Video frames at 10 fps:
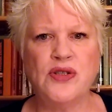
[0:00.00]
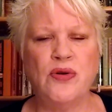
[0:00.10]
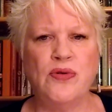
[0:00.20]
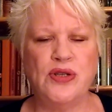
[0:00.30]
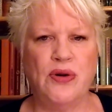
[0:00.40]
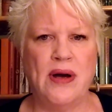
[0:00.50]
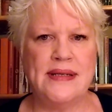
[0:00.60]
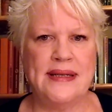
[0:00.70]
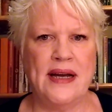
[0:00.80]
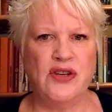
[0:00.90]
schools
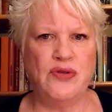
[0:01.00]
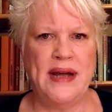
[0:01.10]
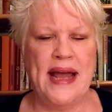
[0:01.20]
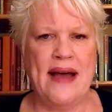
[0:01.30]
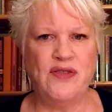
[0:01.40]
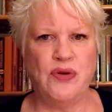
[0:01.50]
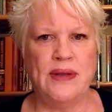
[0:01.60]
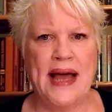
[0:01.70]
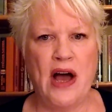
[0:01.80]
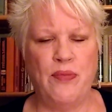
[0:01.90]
across the country have to
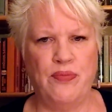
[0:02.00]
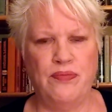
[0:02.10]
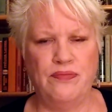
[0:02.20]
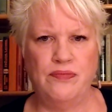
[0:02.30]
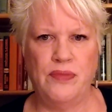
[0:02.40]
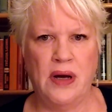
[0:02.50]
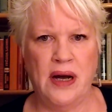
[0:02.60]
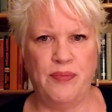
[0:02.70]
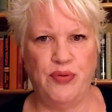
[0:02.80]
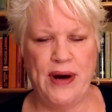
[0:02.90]
allow
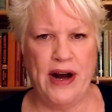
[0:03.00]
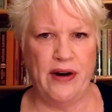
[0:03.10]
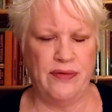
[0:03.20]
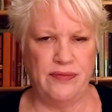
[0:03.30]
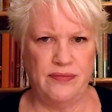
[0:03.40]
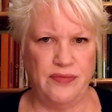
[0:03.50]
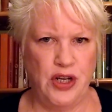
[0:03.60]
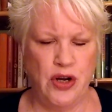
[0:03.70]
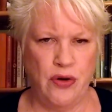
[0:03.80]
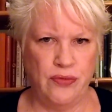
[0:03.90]
prayer,
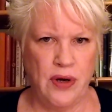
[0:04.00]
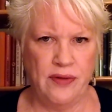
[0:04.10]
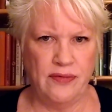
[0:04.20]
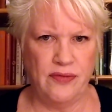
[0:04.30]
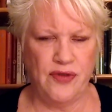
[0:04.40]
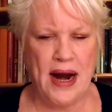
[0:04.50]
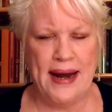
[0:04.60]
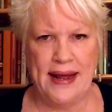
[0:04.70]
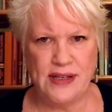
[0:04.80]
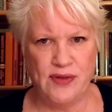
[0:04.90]
on
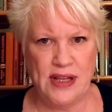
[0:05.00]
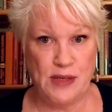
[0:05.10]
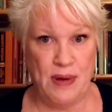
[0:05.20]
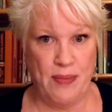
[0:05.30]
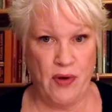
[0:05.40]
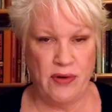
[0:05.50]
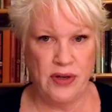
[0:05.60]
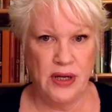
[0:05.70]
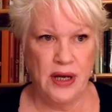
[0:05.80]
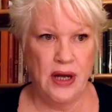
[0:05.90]
Fridays for these people,
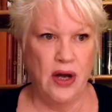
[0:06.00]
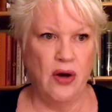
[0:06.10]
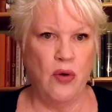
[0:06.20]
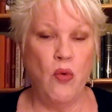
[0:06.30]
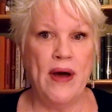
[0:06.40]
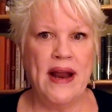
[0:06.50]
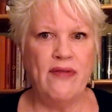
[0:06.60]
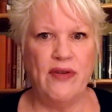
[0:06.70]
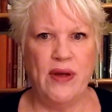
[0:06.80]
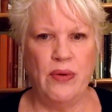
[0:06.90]
or
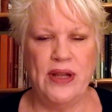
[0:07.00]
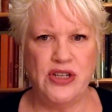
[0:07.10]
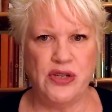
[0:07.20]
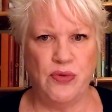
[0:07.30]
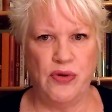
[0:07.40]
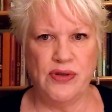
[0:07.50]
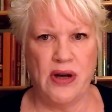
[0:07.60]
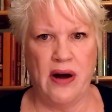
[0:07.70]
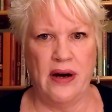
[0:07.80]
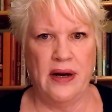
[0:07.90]
whatever their religious rules
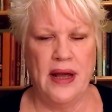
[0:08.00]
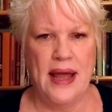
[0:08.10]
are.